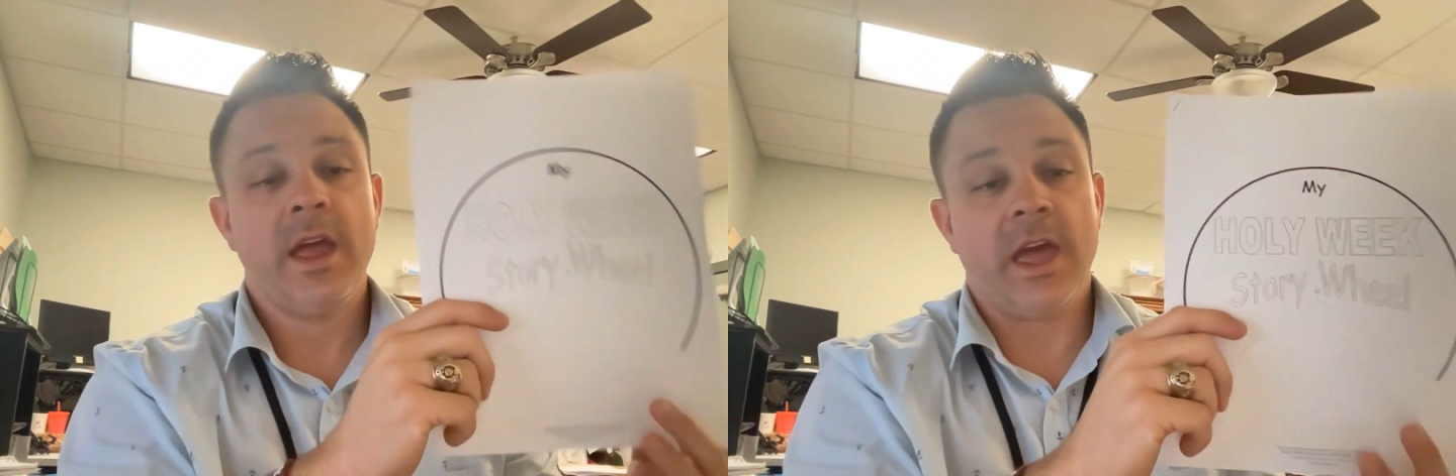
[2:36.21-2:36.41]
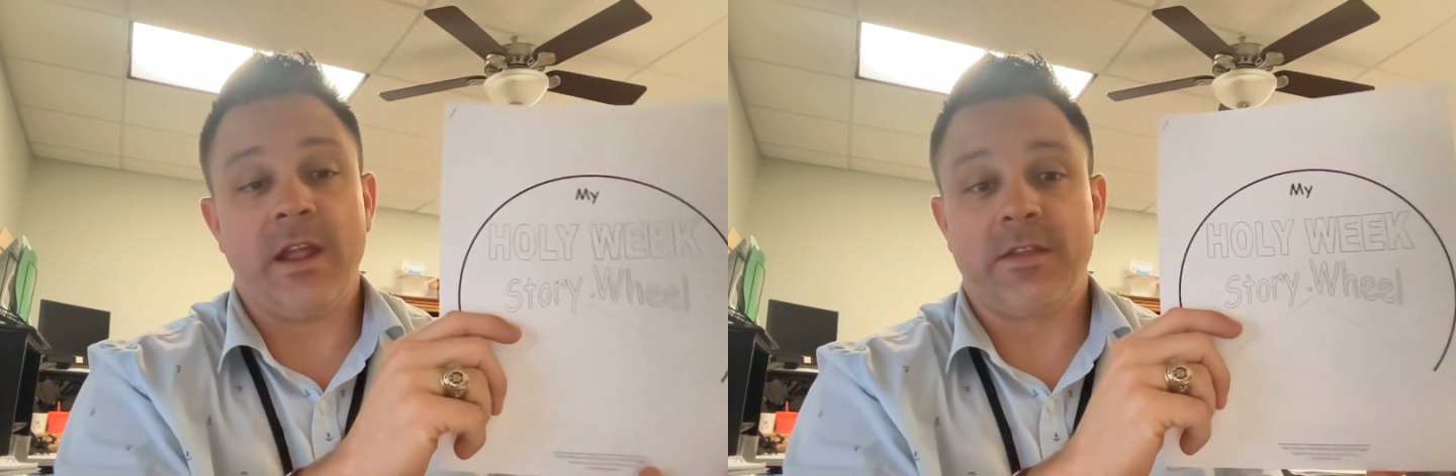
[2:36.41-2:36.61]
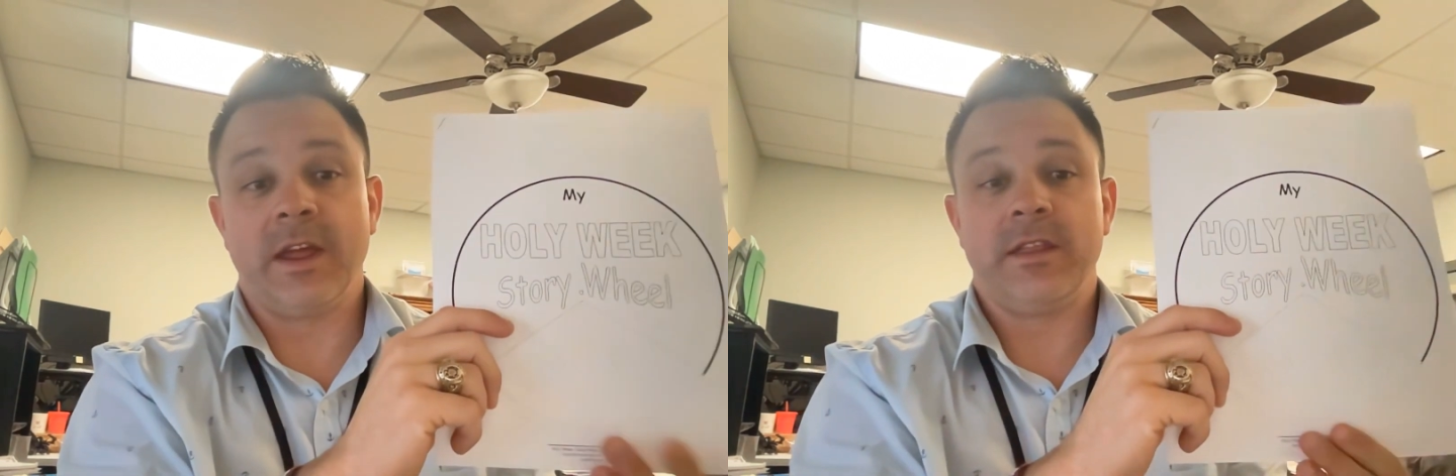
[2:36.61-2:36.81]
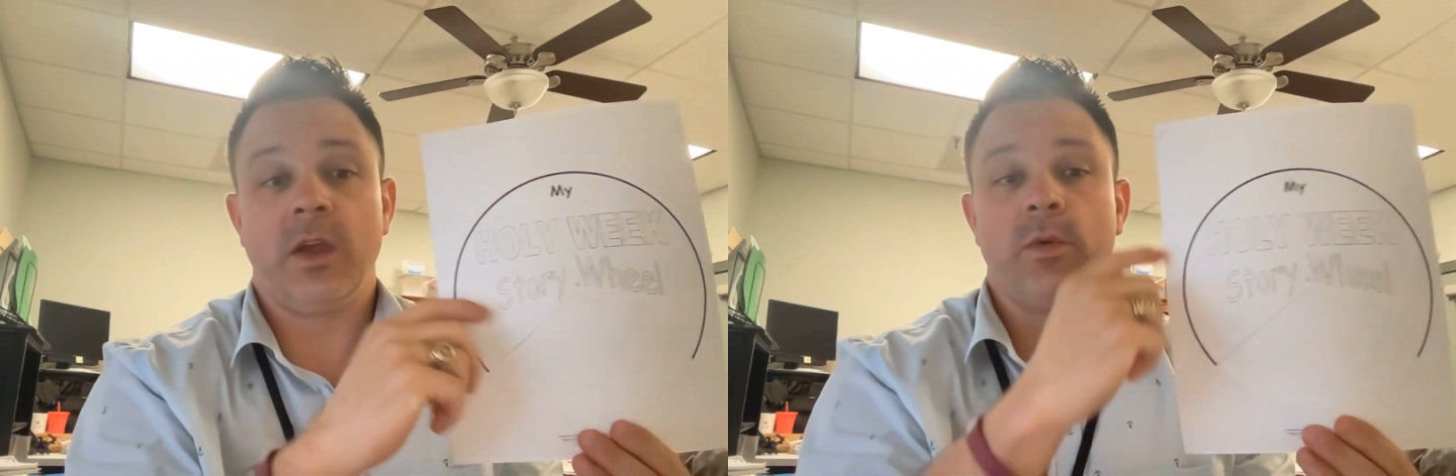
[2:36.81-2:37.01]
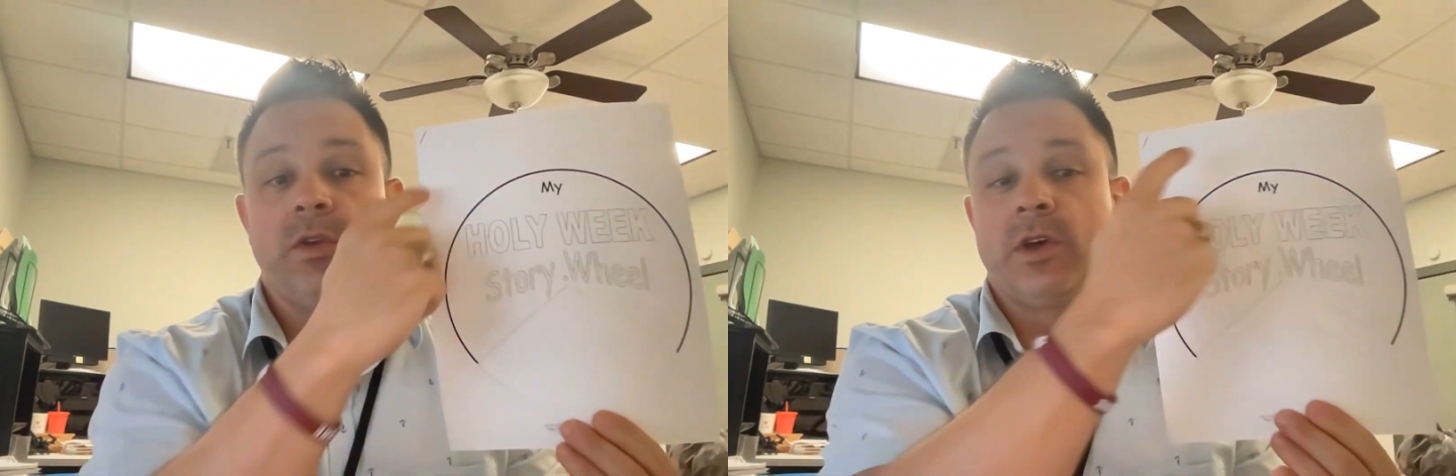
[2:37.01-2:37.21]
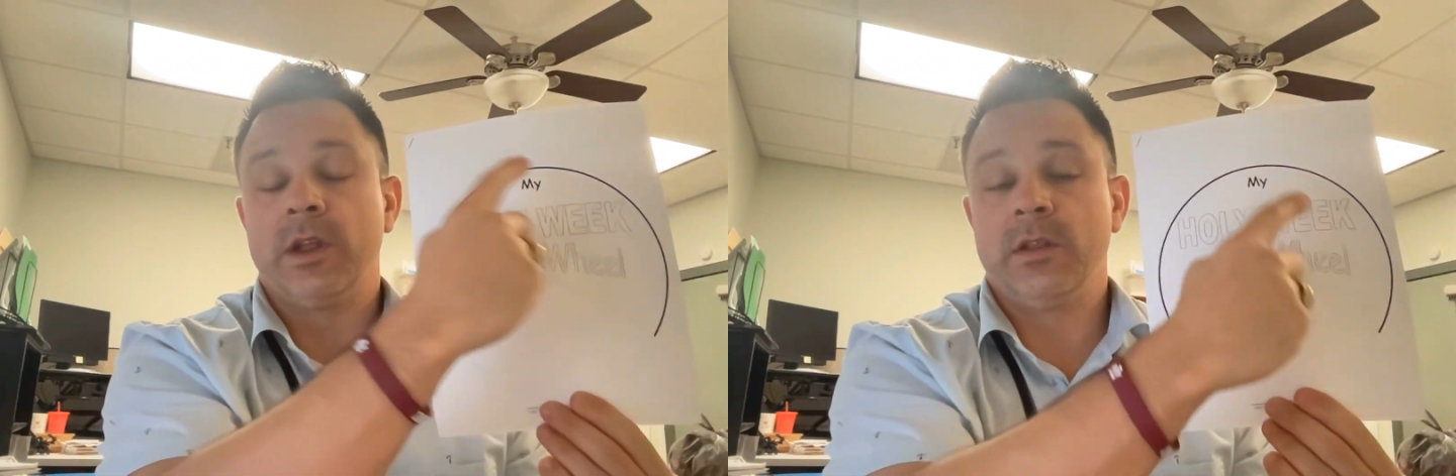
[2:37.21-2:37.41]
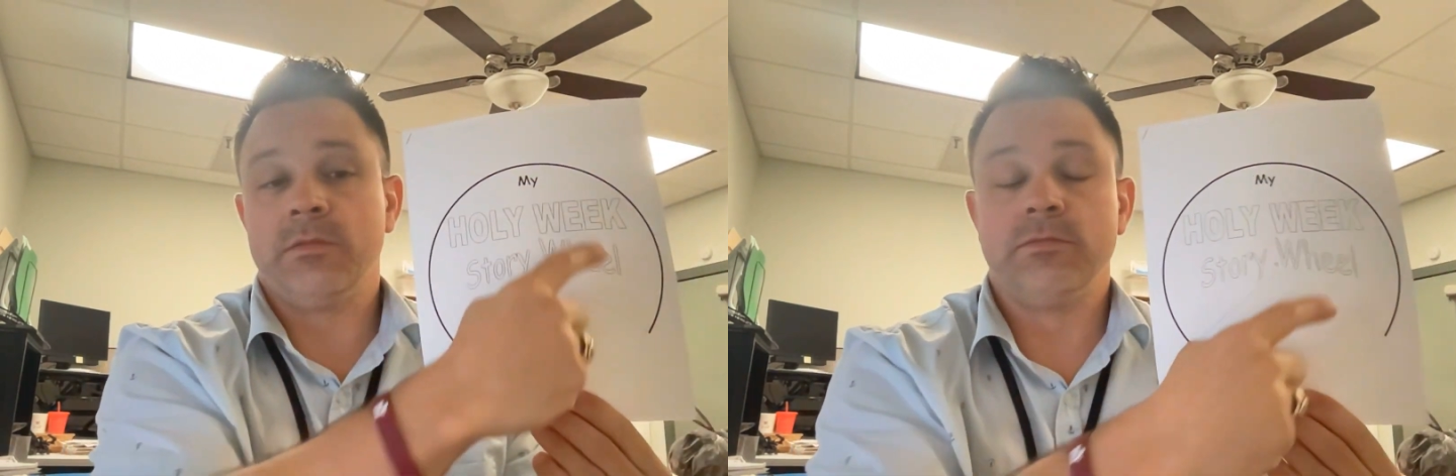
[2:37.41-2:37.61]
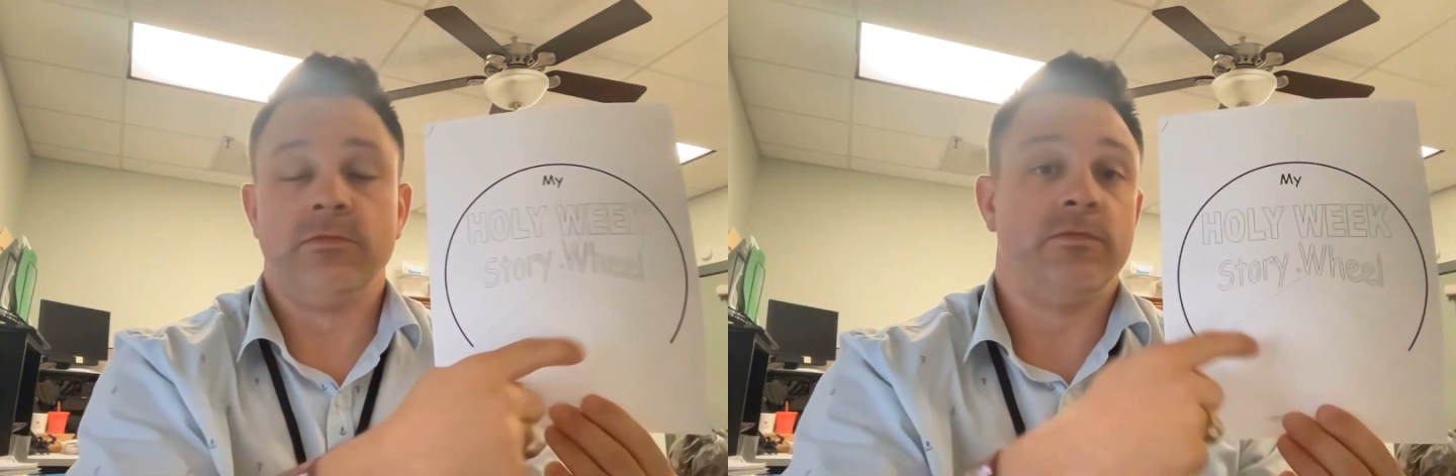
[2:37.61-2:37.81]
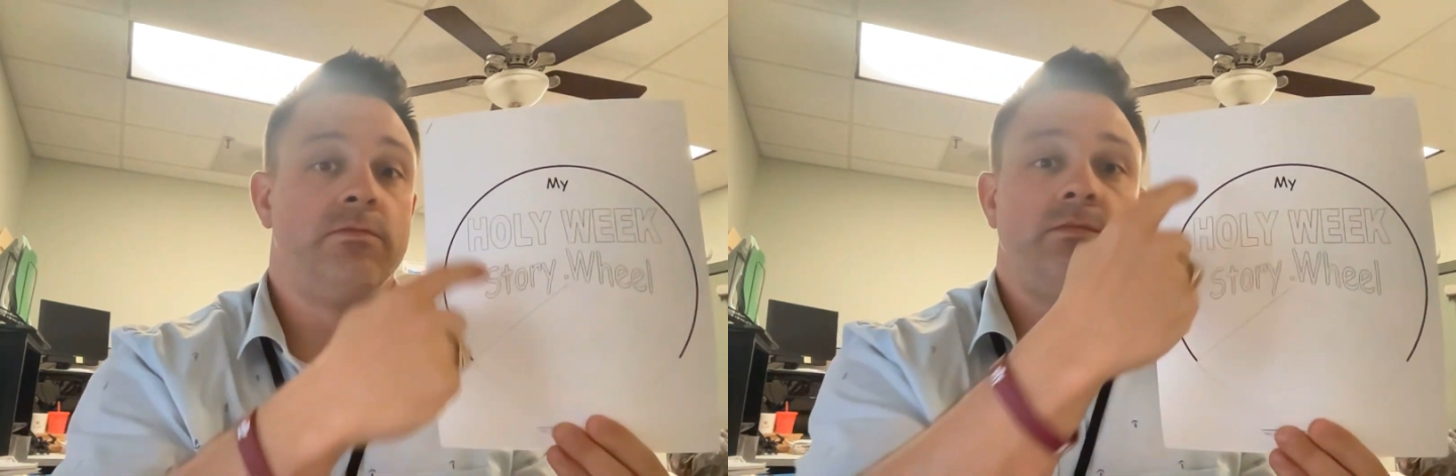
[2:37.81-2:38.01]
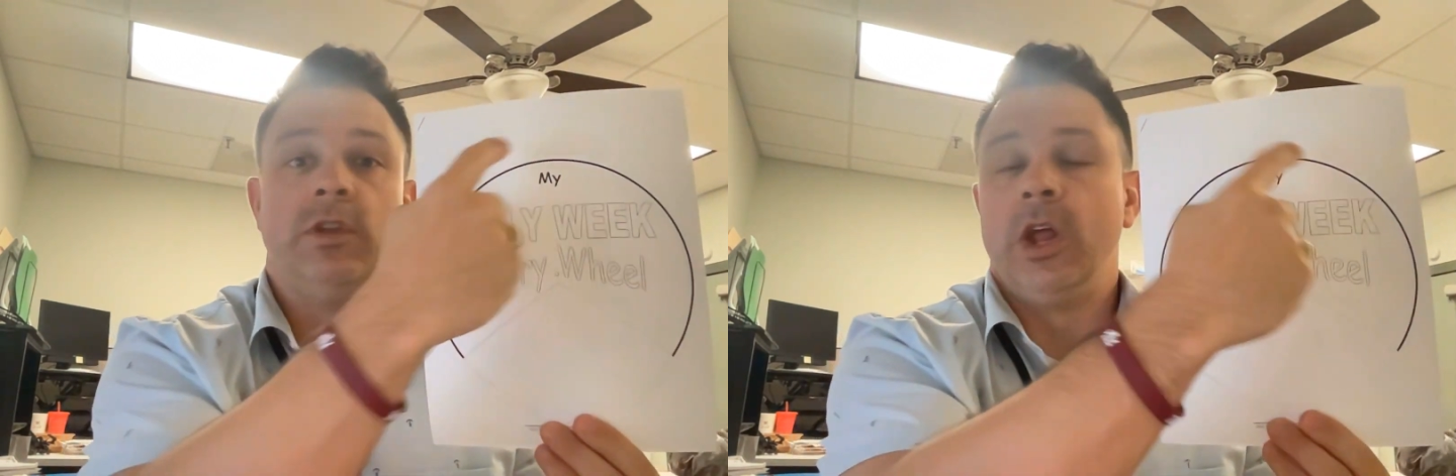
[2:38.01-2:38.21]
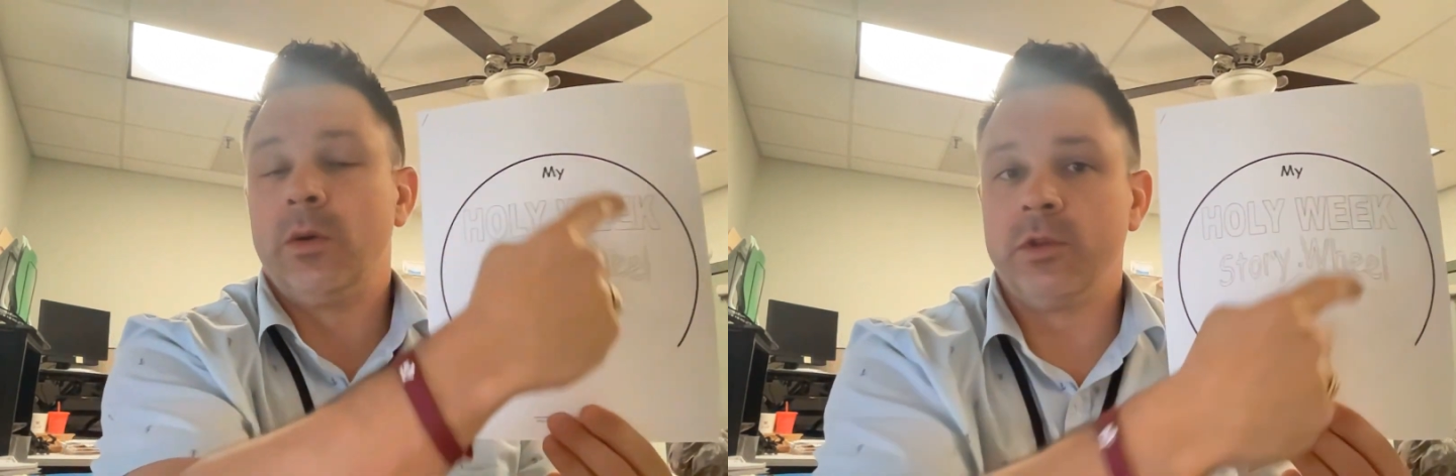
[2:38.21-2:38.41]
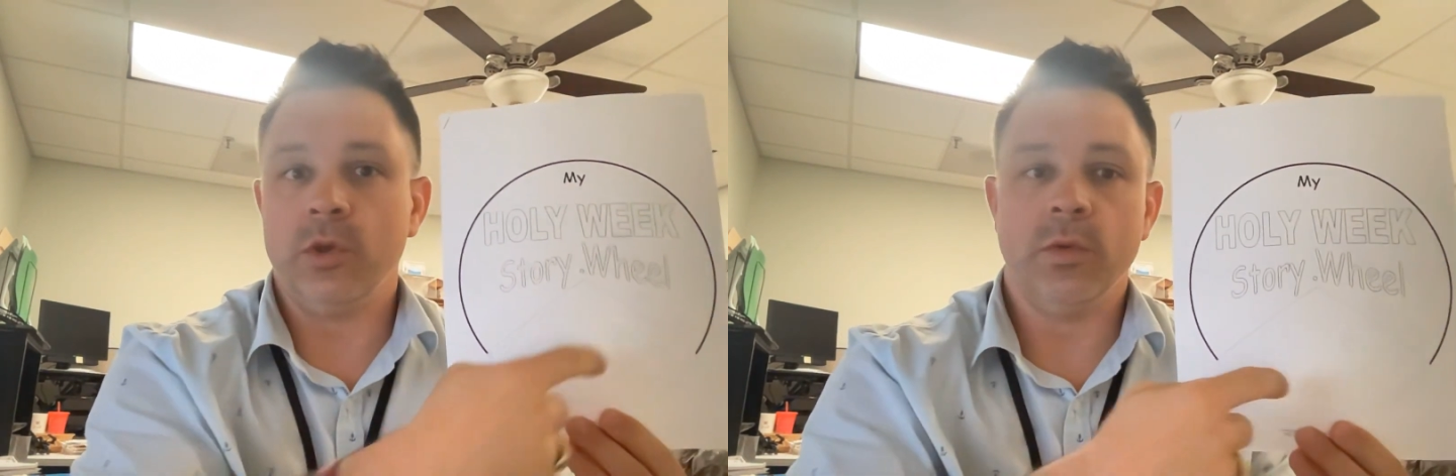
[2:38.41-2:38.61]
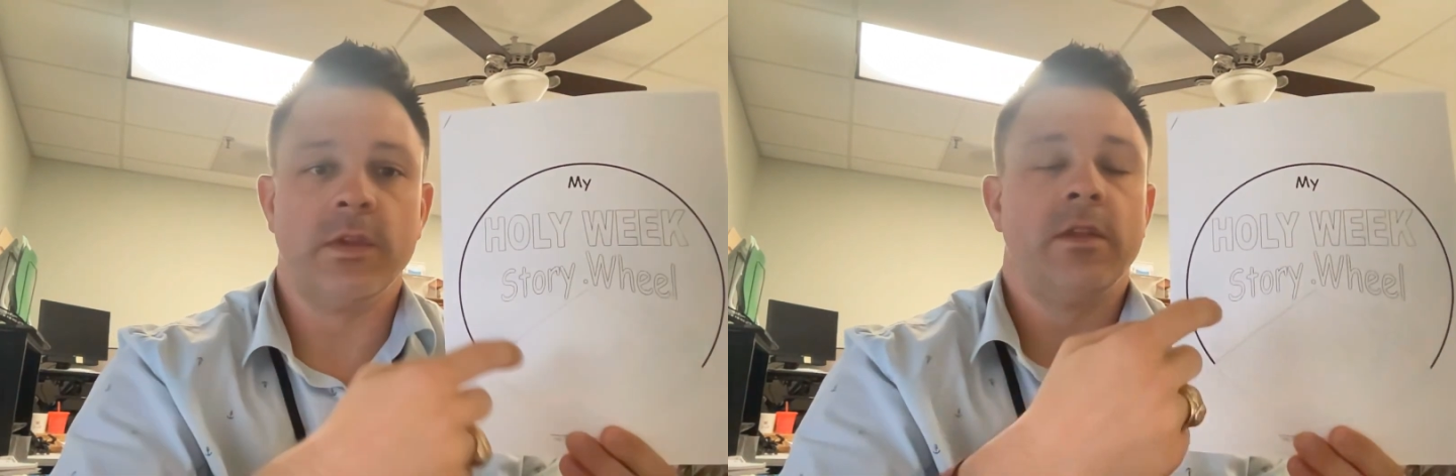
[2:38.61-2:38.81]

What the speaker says: And it's an idea where you could, use